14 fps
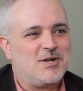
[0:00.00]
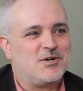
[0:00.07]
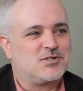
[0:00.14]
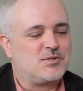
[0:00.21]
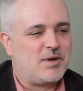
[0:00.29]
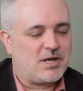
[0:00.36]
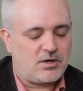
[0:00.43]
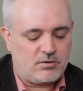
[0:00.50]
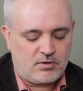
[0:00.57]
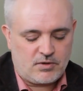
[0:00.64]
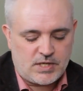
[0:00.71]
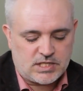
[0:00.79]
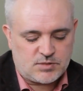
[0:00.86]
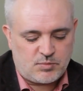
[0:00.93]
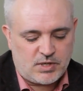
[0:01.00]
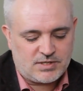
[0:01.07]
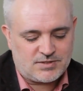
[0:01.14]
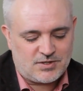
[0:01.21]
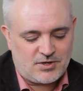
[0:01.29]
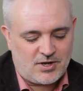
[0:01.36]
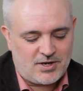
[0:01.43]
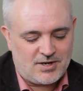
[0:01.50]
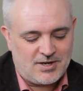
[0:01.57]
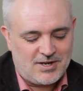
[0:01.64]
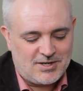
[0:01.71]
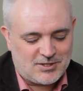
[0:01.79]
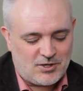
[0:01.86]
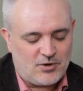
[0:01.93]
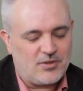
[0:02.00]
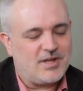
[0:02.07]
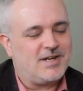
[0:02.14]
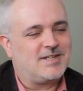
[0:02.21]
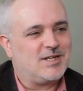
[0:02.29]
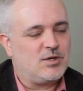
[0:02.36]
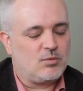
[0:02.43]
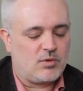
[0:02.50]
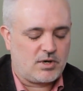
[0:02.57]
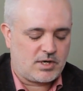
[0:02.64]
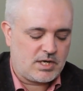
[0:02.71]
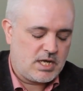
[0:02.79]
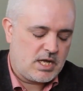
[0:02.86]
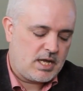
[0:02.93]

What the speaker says: years of my career in that space to know that it didn't work.